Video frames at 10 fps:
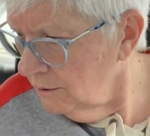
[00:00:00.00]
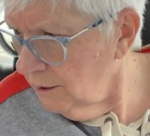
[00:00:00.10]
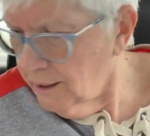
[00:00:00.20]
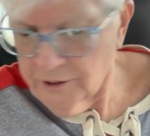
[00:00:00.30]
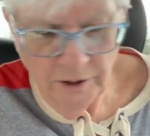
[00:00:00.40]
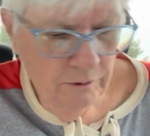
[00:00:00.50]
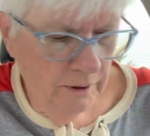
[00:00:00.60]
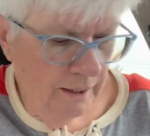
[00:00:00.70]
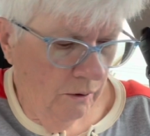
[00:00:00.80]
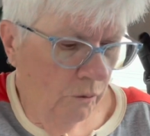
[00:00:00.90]

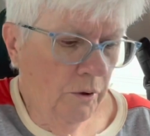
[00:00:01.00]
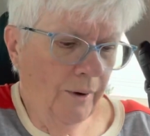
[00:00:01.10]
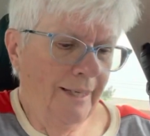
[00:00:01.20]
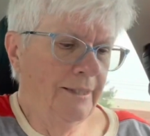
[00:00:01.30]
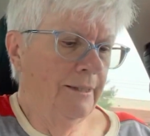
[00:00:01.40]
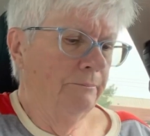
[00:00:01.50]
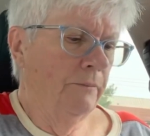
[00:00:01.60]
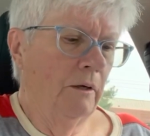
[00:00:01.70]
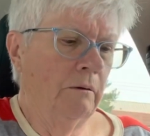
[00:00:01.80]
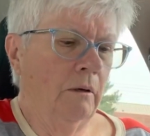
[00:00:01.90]
I did.
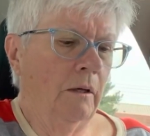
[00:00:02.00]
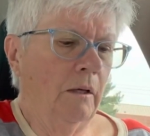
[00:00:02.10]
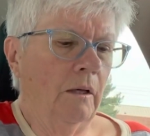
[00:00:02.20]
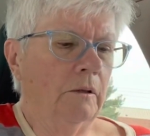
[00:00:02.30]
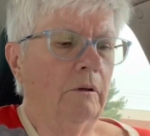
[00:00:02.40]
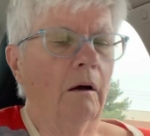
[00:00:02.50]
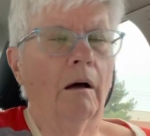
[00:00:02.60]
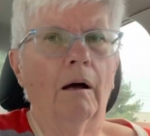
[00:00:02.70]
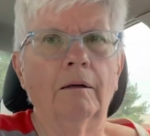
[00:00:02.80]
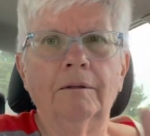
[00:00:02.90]

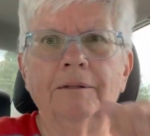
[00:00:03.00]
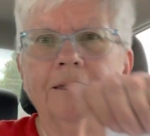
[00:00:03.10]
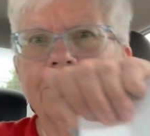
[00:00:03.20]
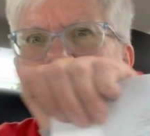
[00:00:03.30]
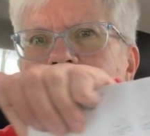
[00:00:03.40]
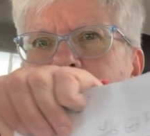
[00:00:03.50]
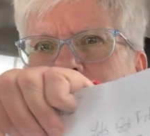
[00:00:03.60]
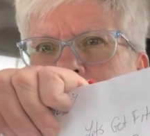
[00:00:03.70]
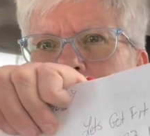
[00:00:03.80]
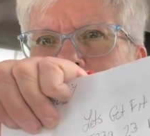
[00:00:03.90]
Duh. Sitting
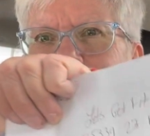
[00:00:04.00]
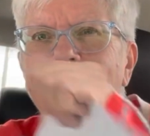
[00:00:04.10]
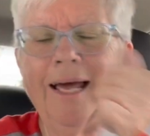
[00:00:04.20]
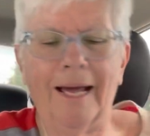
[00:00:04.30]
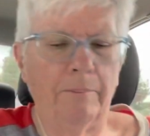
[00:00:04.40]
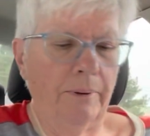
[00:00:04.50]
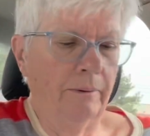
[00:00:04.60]
right here on my lap.